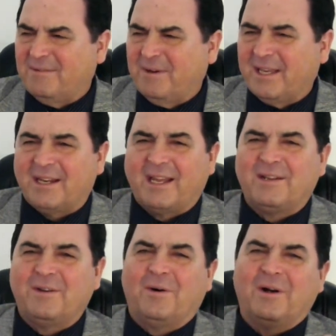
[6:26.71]
we could
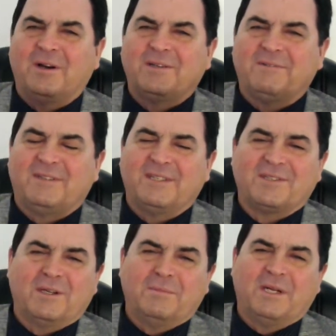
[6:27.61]
ignore the
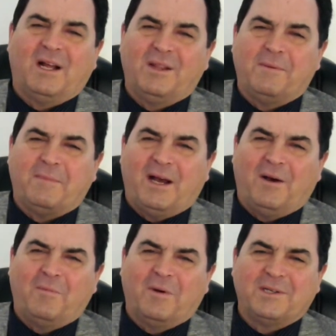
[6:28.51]
Sermon on the
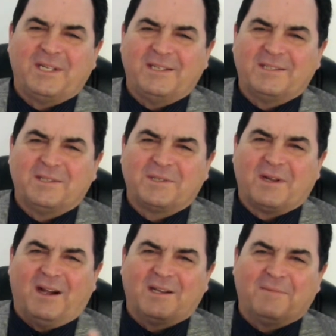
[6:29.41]
Mount where Jesus
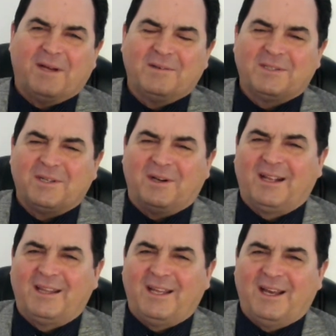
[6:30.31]
talked about
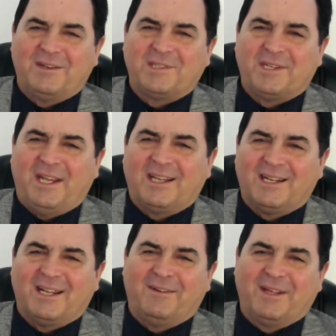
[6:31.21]
turning the other cheek
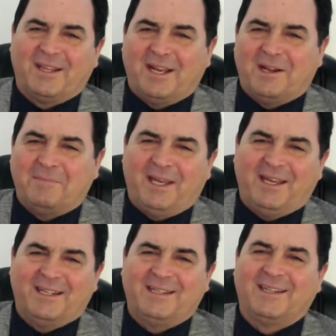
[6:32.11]
and loving the enemy and